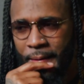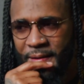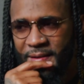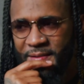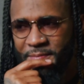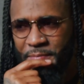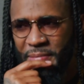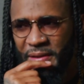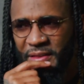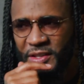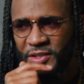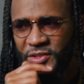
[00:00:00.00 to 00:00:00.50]

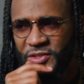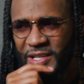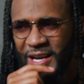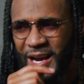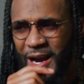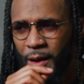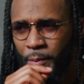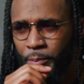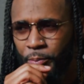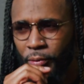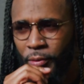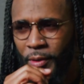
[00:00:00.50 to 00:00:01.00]
But the
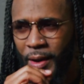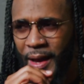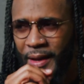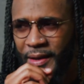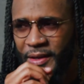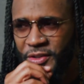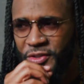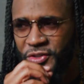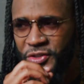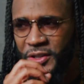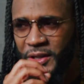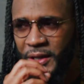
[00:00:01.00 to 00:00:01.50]
child
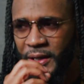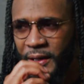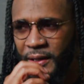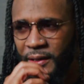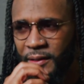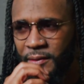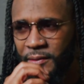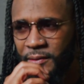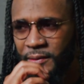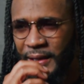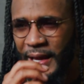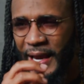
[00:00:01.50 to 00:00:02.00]
prodigy,
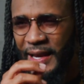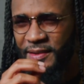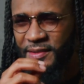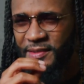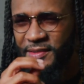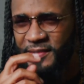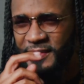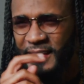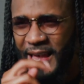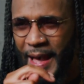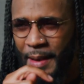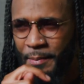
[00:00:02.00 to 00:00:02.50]
like
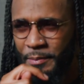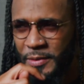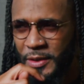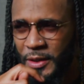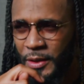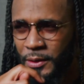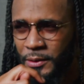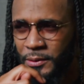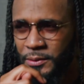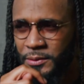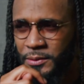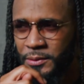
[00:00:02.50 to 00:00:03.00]

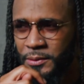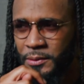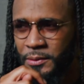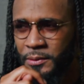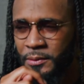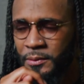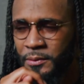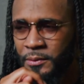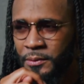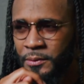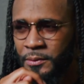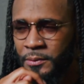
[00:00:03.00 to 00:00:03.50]
Samuel,
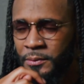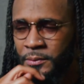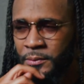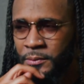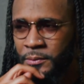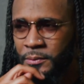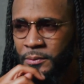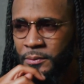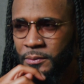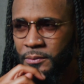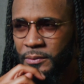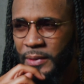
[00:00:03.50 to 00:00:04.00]

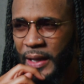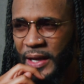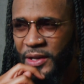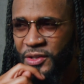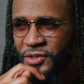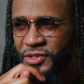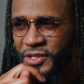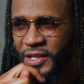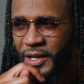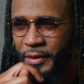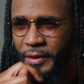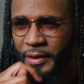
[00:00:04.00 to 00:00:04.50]
like
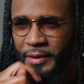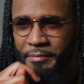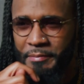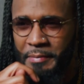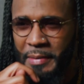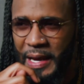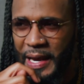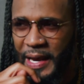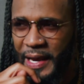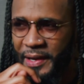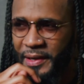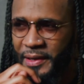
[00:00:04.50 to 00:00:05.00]

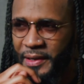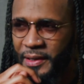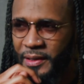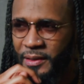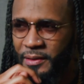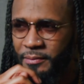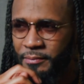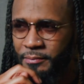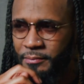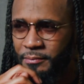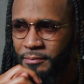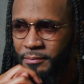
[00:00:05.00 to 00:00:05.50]
Jeremiah,
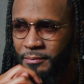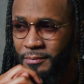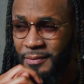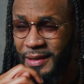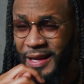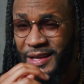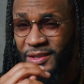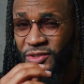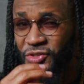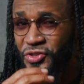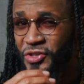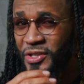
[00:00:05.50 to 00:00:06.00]

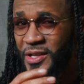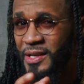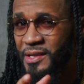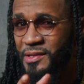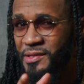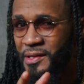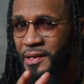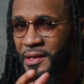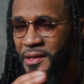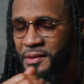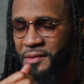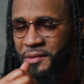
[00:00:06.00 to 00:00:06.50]
like
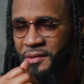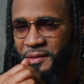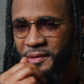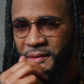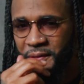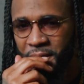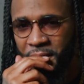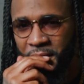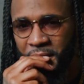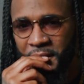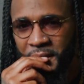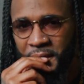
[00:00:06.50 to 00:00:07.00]
Jesus,
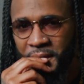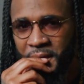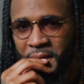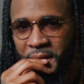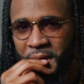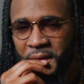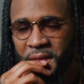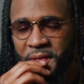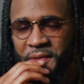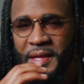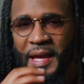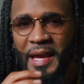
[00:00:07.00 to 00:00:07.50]

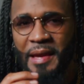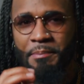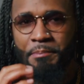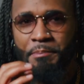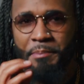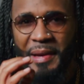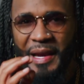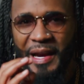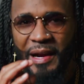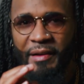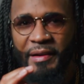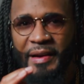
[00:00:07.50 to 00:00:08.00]
they
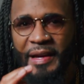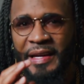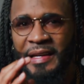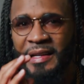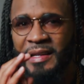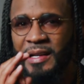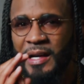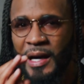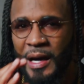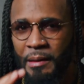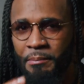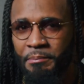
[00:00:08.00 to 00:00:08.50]
bear
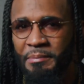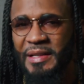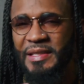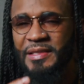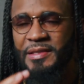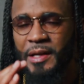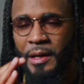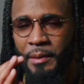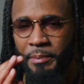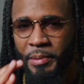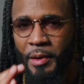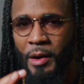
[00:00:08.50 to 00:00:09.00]
incumbent
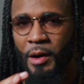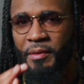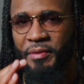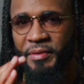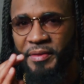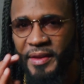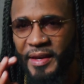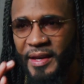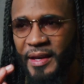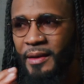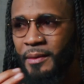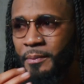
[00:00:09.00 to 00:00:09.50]
upon
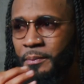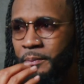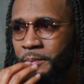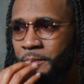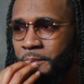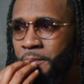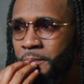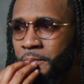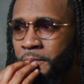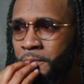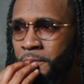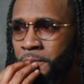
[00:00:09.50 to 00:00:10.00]
them
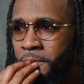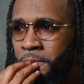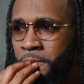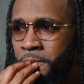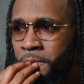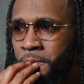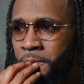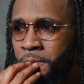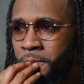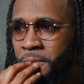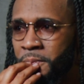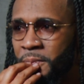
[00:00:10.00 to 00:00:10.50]

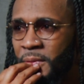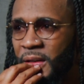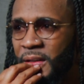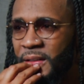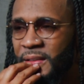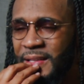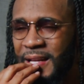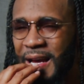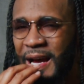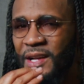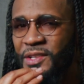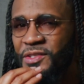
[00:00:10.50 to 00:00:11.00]

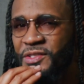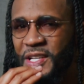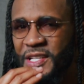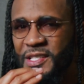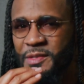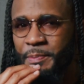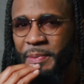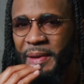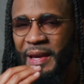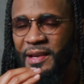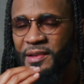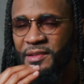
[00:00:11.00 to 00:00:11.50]
not
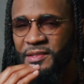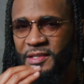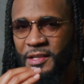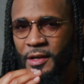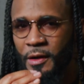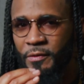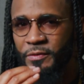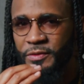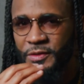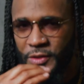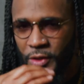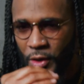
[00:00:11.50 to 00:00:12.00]
just being
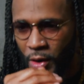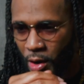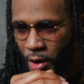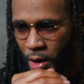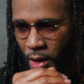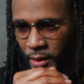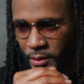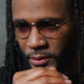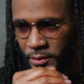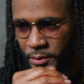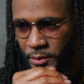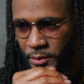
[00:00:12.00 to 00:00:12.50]
self-taught,